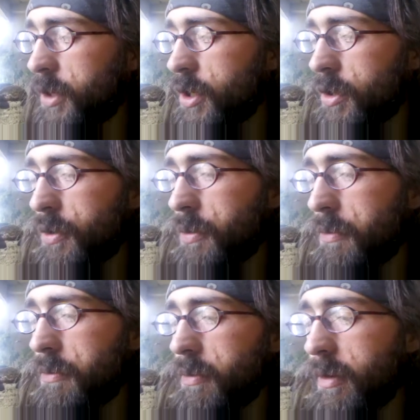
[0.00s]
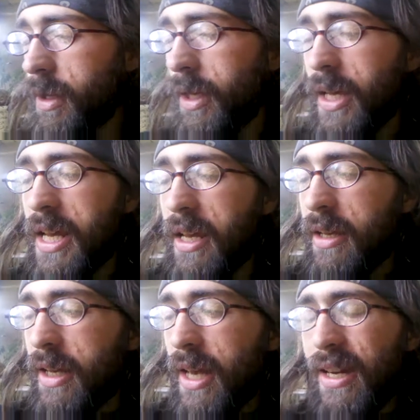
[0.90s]
you know,
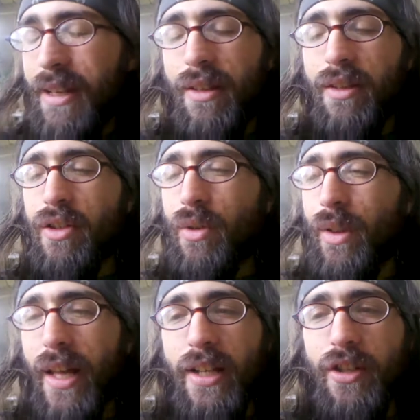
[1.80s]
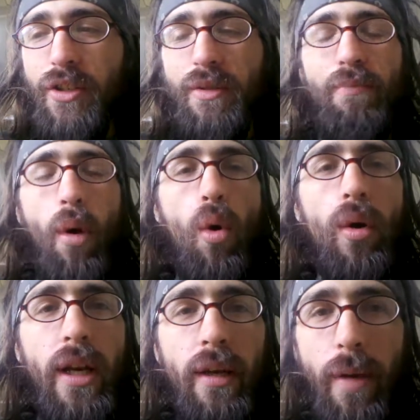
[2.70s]
anything to do with engines,
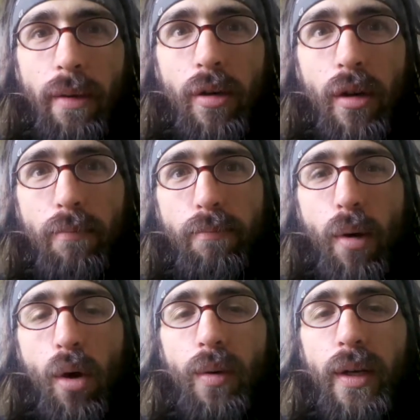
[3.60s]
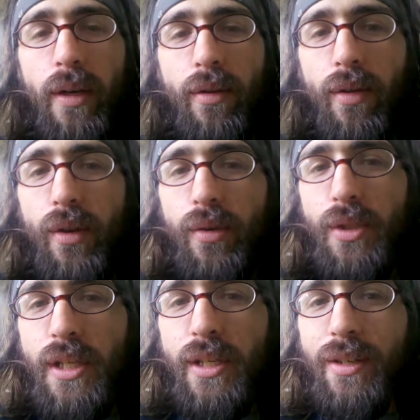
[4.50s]
boating, maybe you're a boating
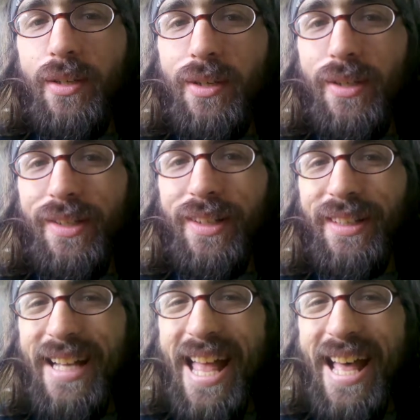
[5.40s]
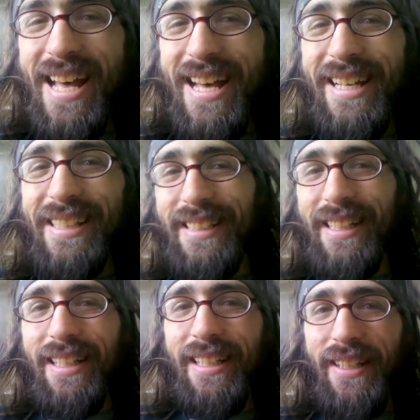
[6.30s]
enthusiast, you know,
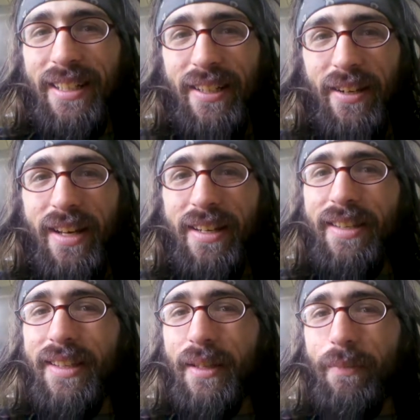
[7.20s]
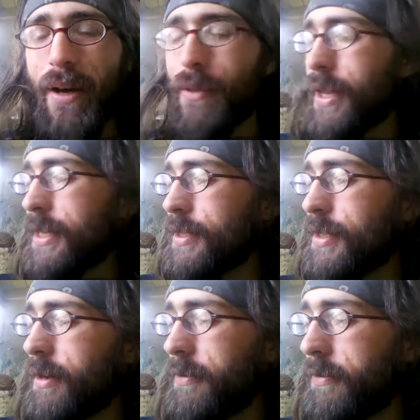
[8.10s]
you know, anything about that
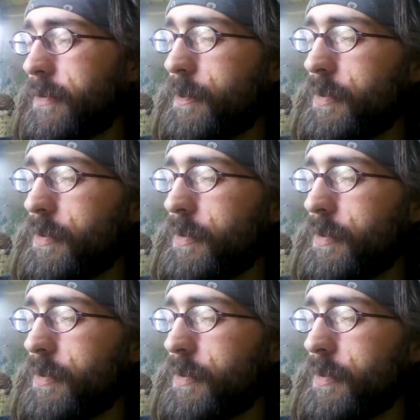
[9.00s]
stuff.